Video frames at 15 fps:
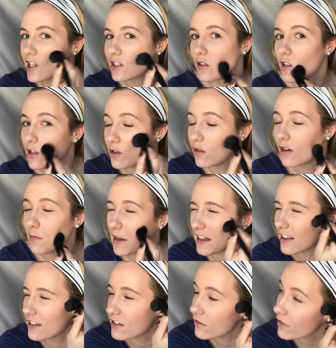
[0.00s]
So that you can
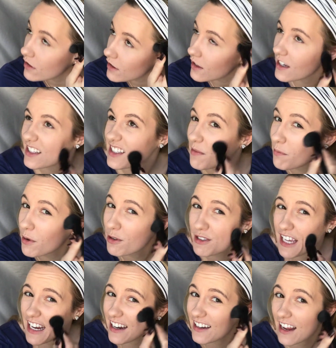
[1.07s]
make this a really like simple
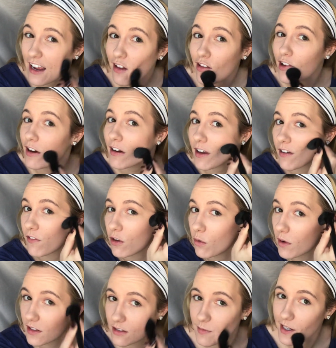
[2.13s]
day-to-day look if you
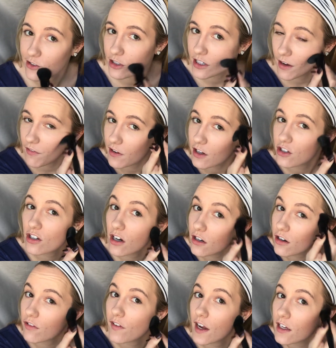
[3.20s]
want some extra definition
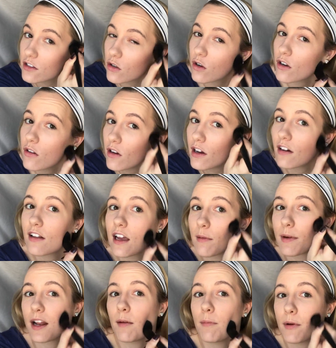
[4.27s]
on your face, or you can
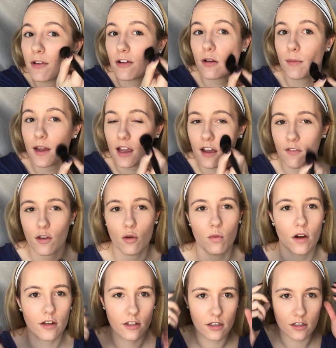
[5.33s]
glam it up a little bit if you
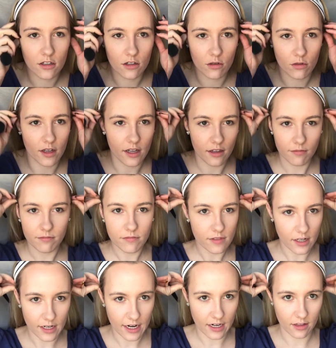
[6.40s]
want to do like
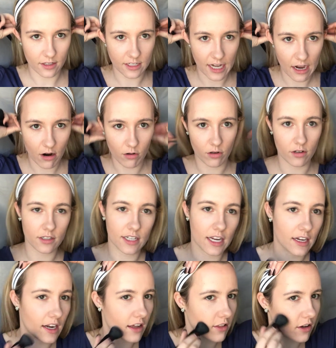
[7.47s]
a night on the town or a
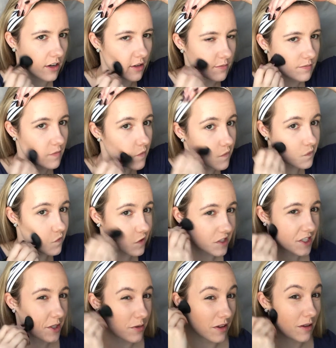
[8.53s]
date night look.
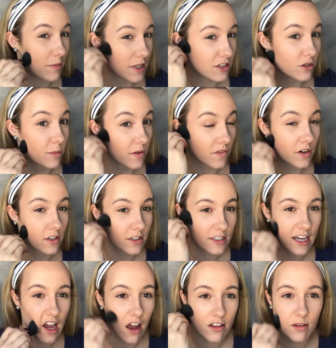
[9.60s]
This could really be super
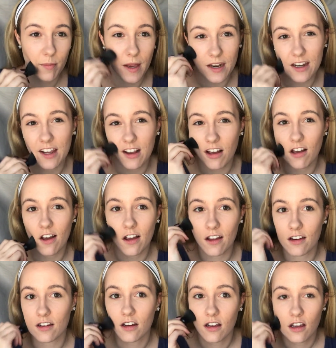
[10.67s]
versatile depending
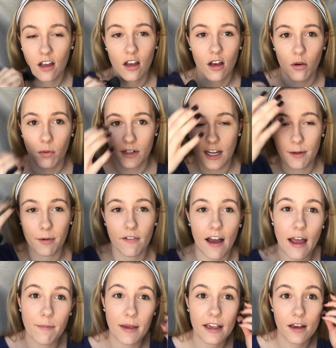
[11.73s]
on what type of
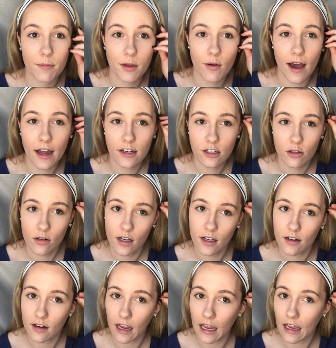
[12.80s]
eye makeup you add to
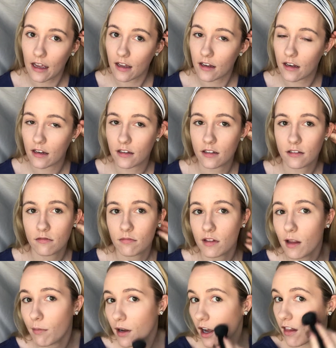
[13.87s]
it and
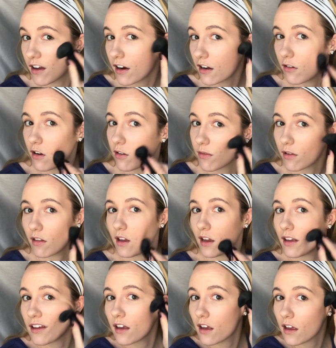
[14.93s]
lip color. You can
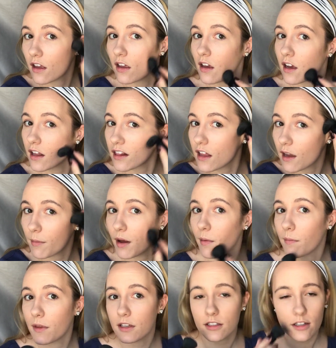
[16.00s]
really glam
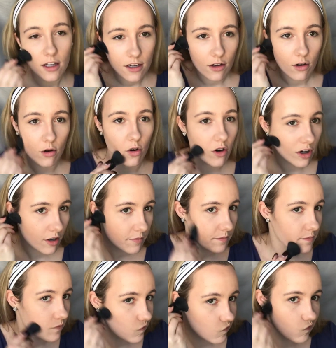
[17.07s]
up this look or
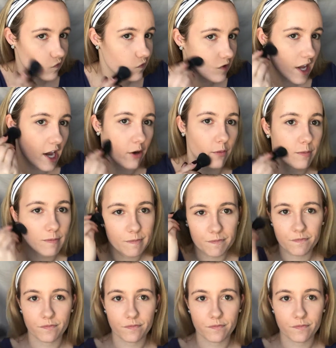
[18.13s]
down.